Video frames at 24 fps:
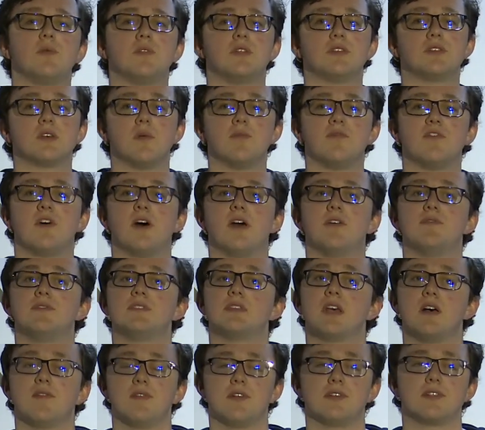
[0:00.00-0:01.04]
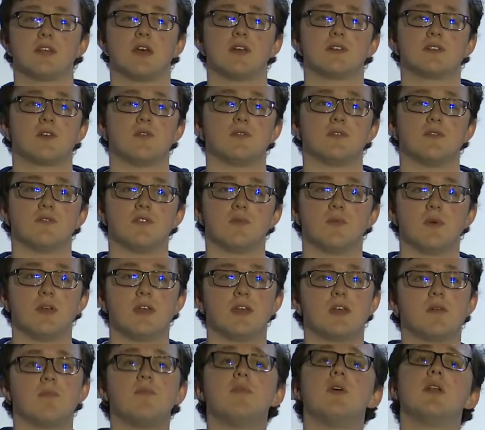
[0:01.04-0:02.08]
the top 5 serverless articles of the
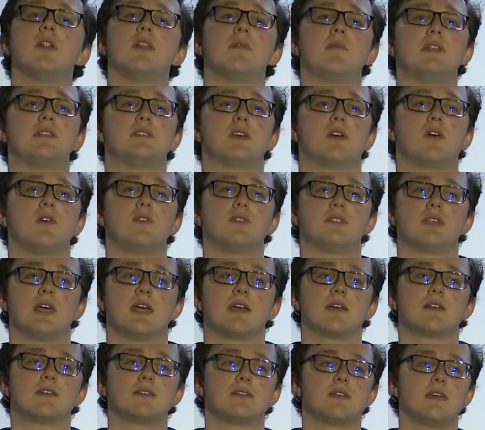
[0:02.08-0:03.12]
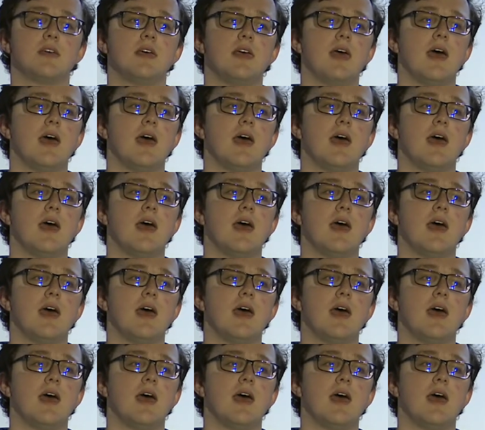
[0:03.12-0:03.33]
week, putting them into context